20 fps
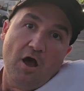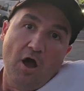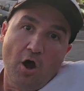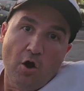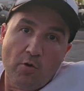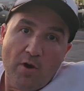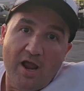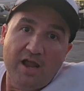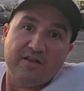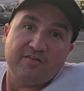
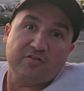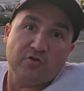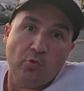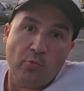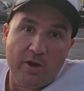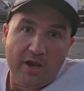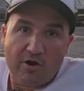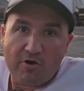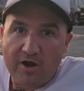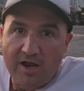All right, so
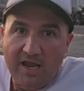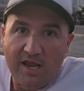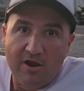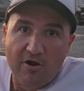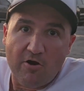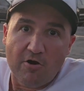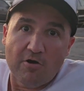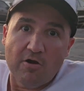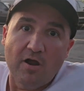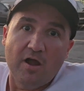we are
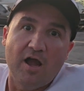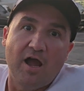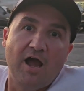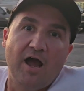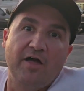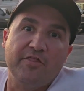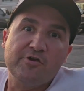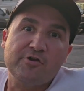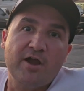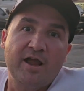here.
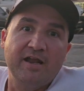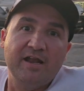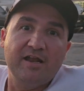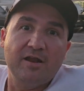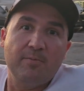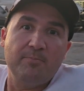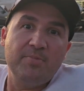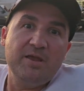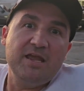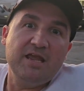There ended
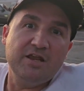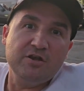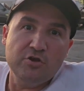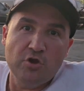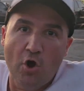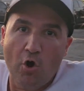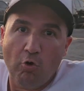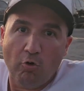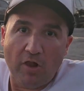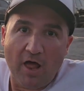up being
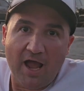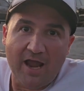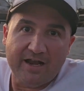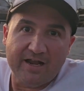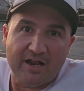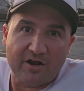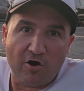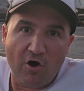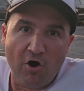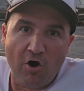no line
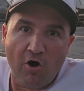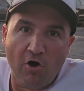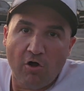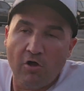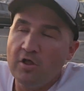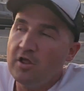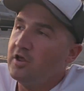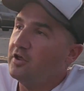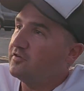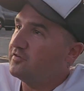at
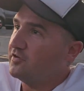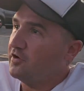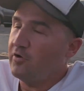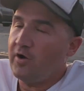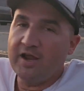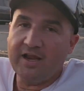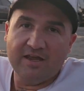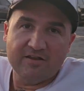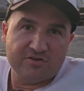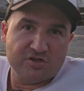all. So
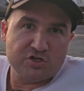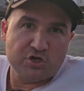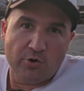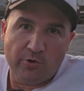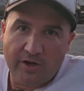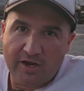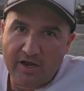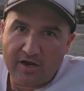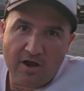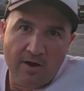I guess
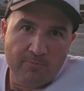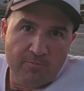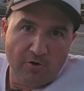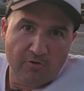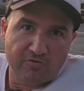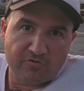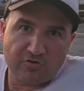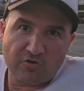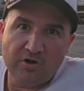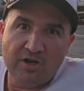showing it on
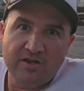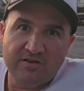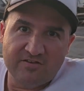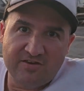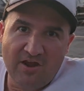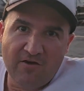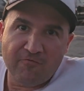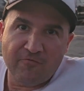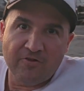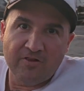both screens
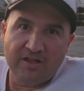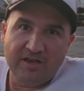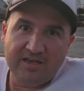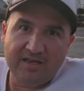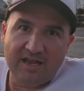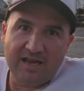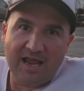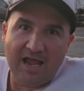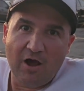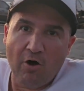definitely
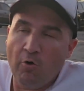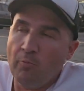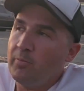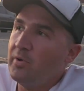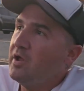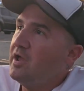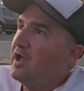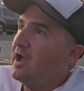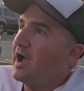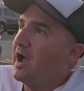did help.
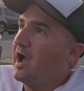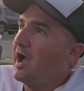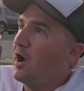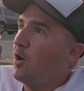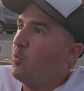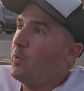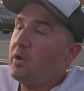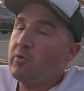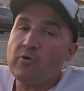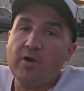
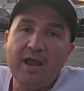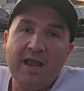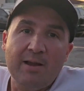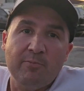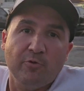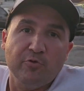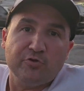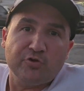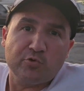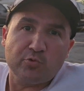We were
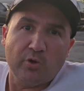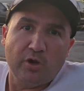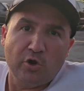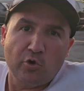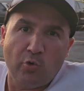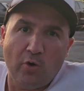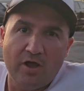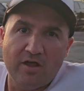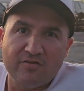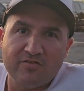able to
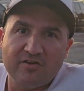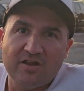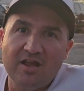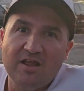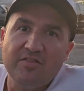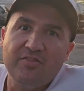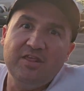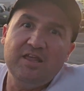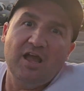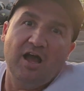request
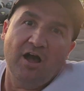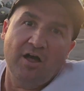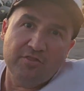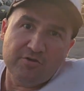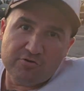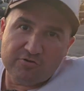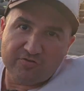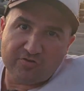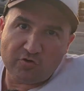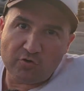the
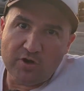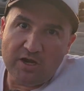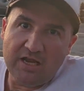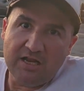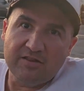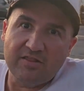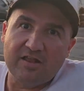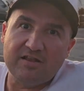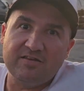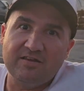other
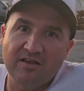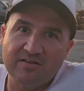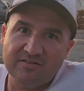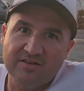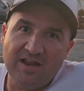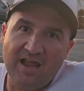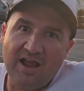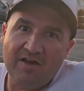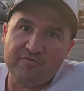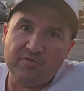screen that
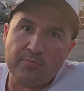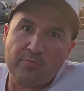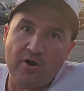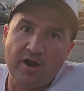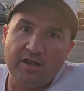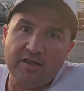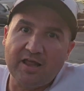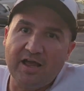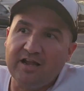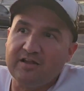doesn't have the
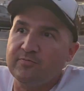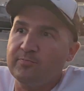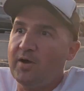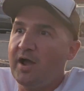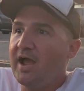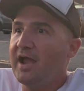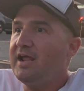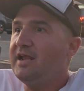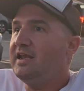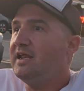bright lights
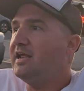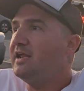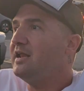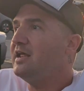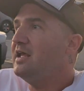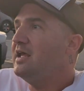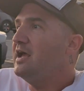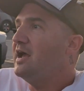behind it.